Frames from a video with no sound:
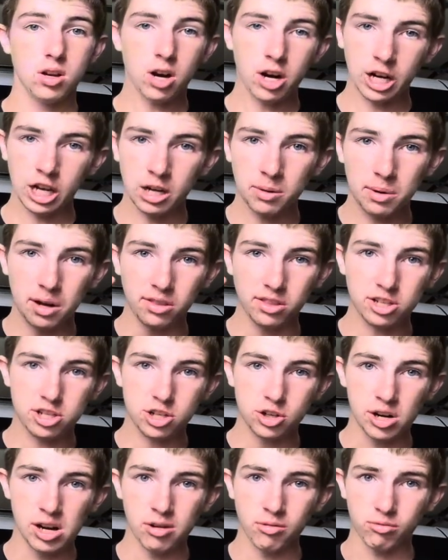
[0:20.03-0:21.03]
are going to be on the
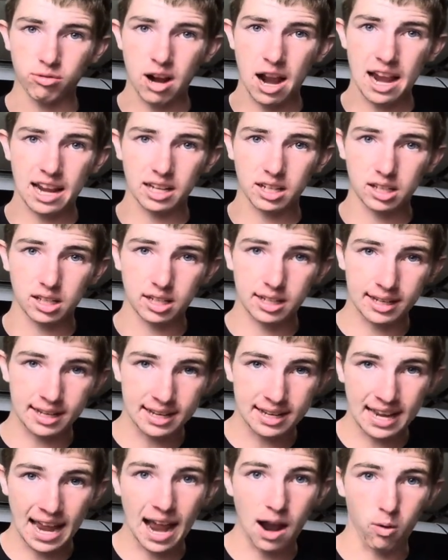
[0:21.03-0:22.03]
screen right
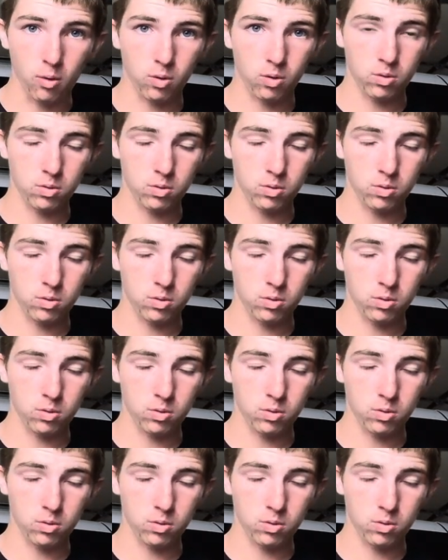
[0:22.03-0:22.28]
now.